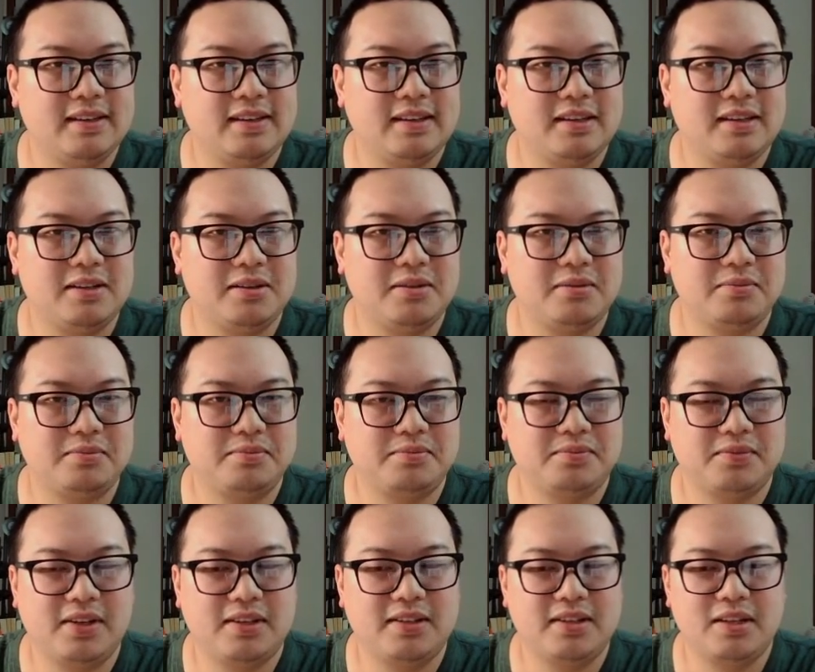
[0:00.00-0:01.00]

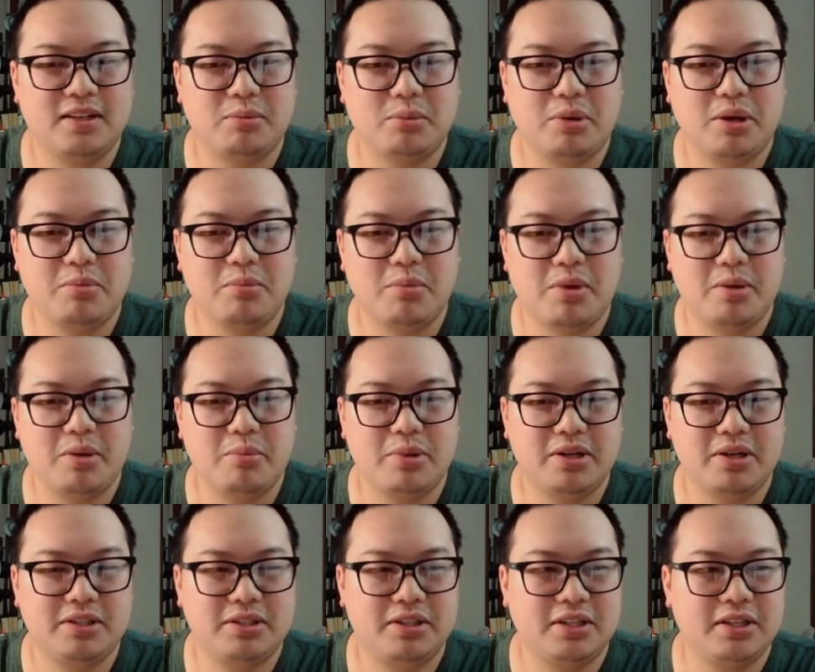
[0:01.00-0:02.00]
I think my
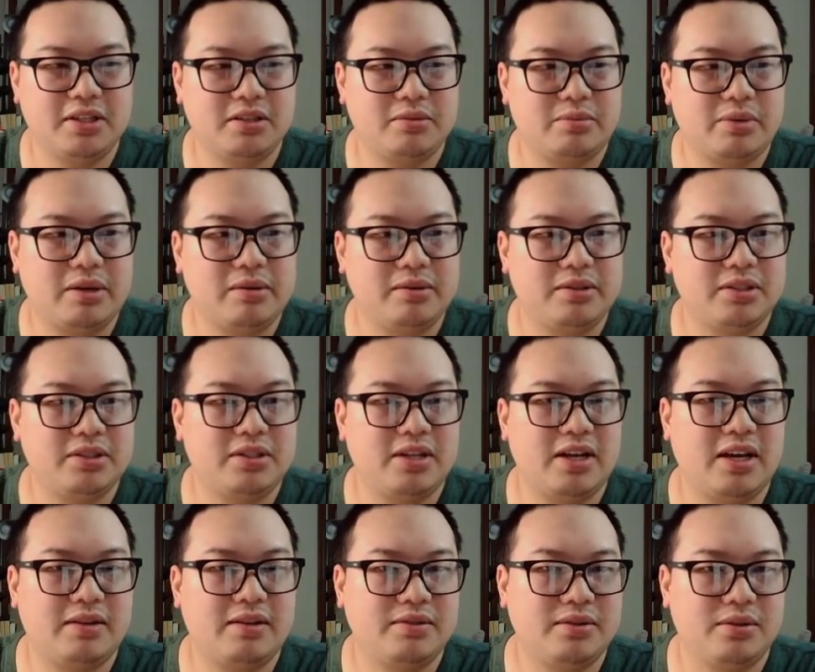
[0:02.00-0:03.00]
biggest thing is probably just to
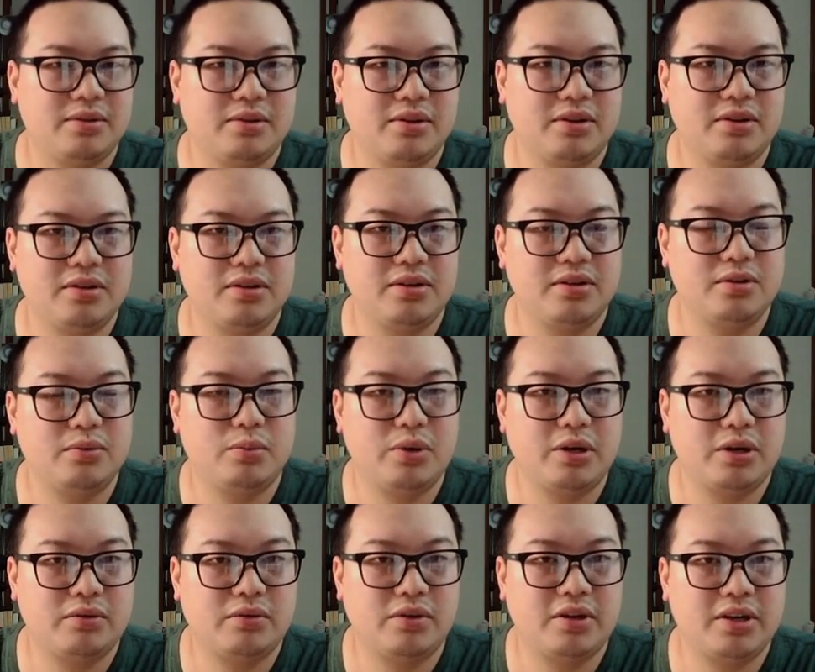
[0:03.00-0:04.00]
have a good,
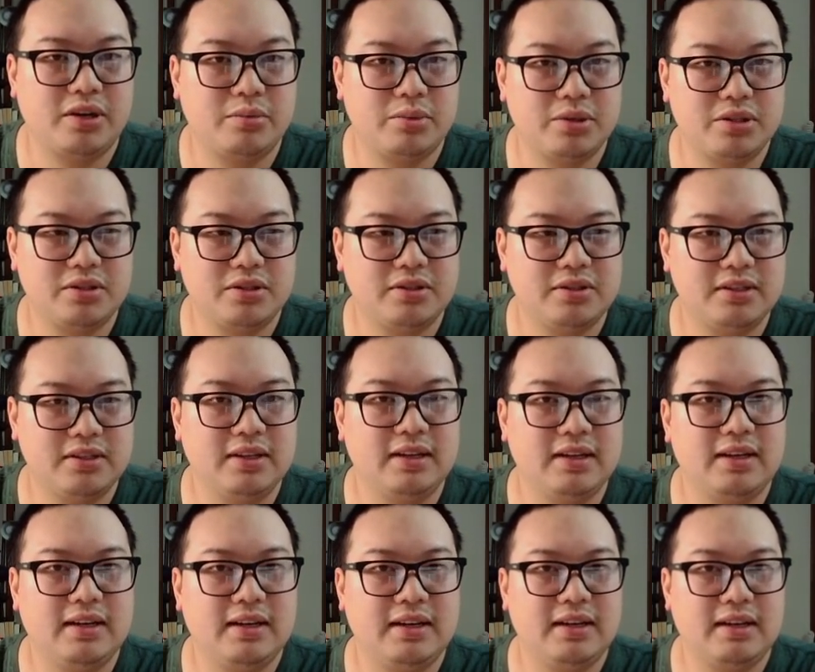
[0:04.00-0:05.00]
well-running business,
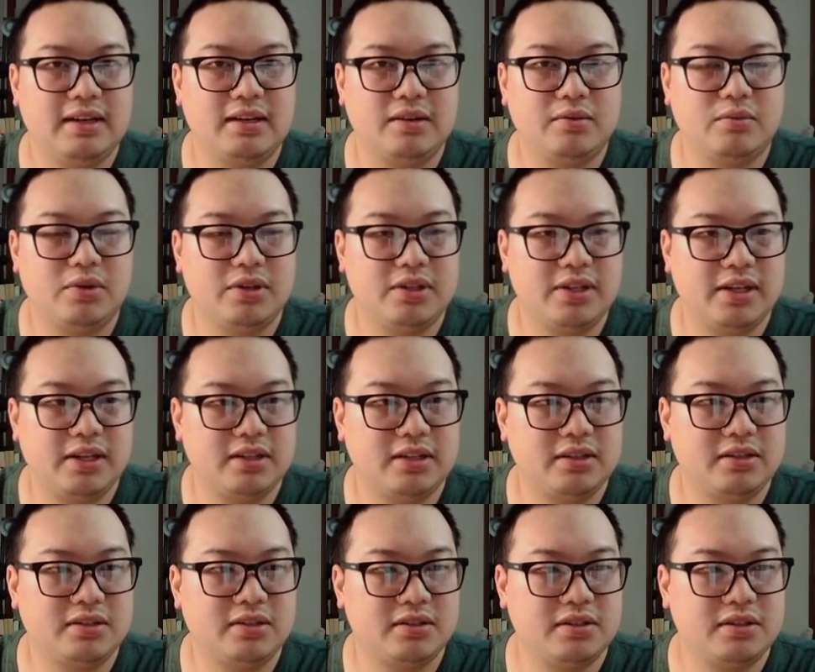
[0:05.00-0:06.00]
and one that
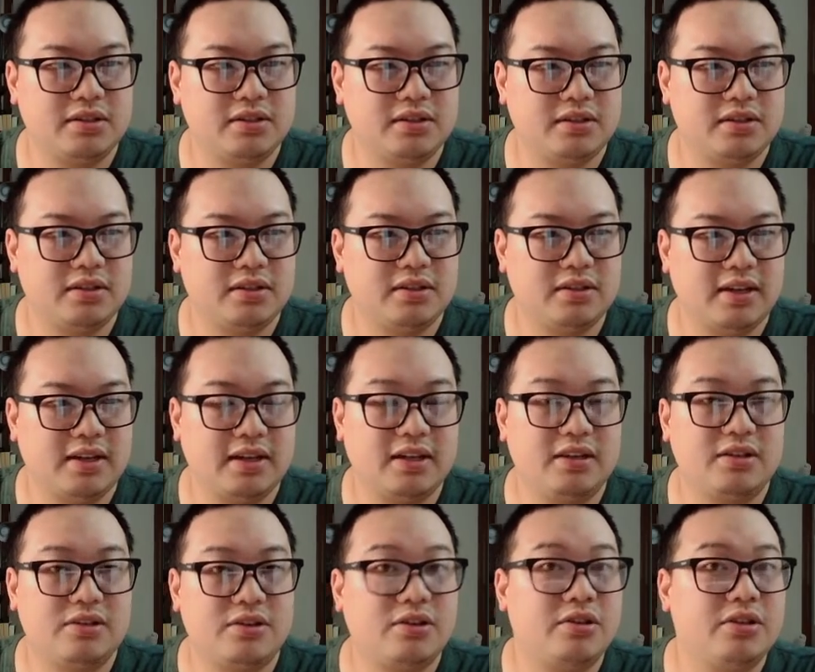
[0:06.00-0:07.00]
is that
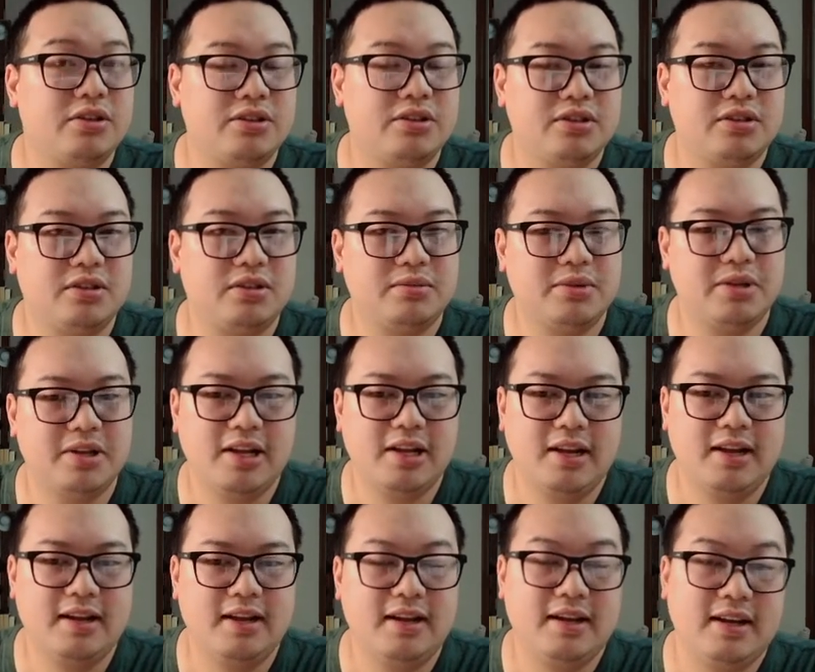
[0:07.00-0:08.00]
can turn into something,
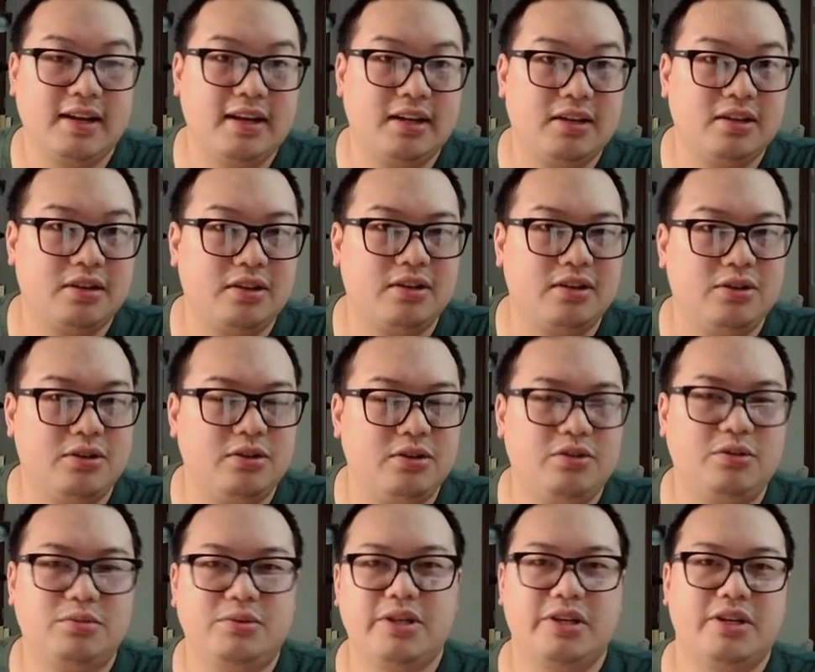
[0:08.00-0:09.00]
and a good
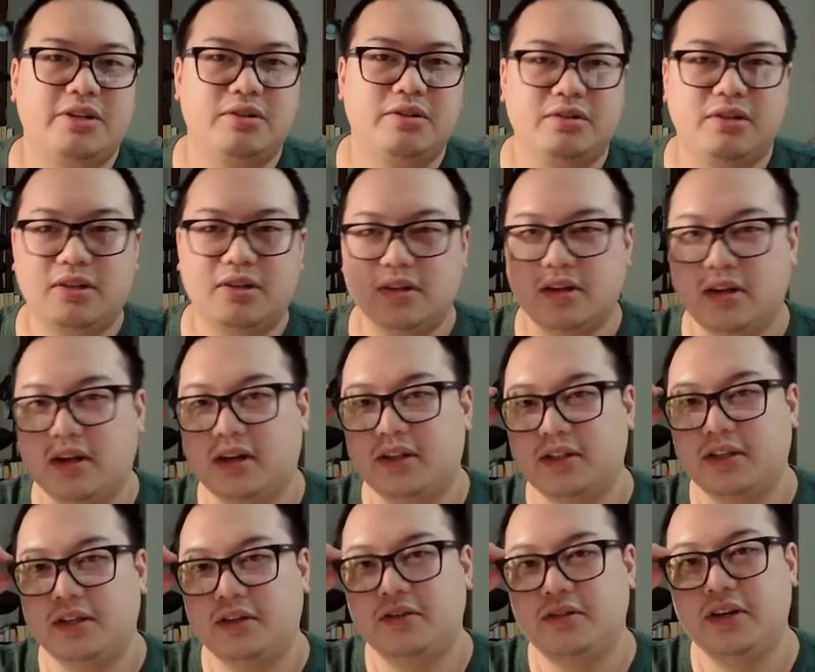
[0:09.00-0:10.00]
YouTube channel.
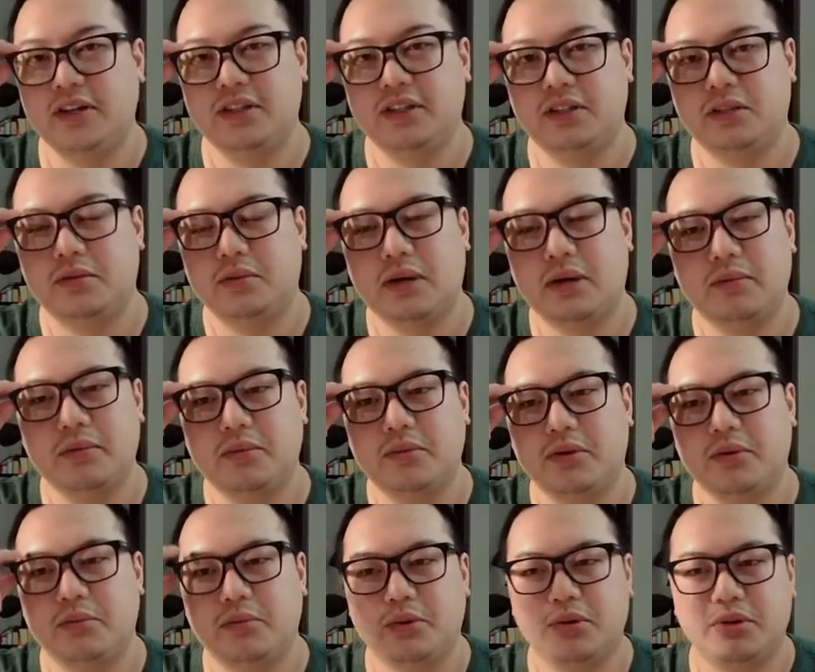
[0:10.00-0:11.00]
Content creation is probably
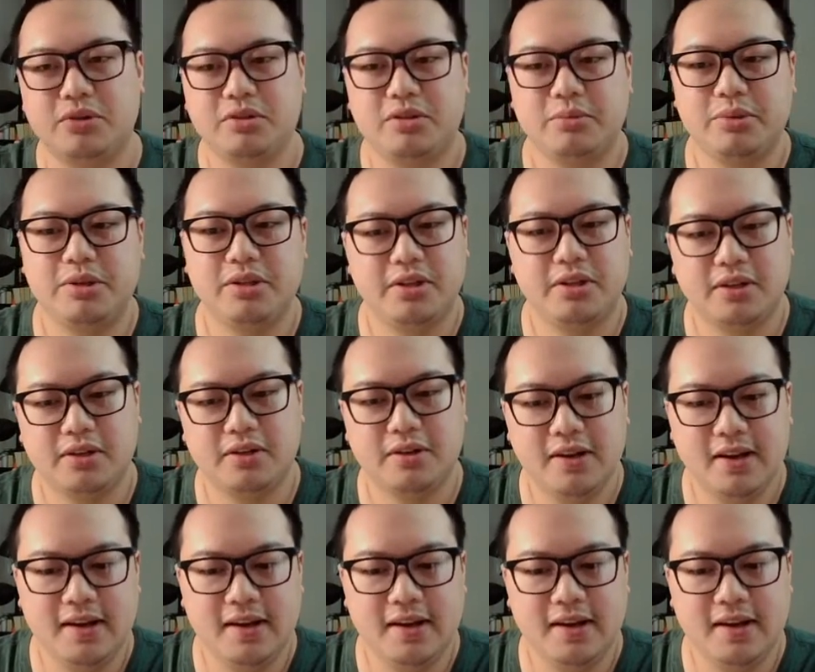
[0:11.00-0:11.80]
more important to me than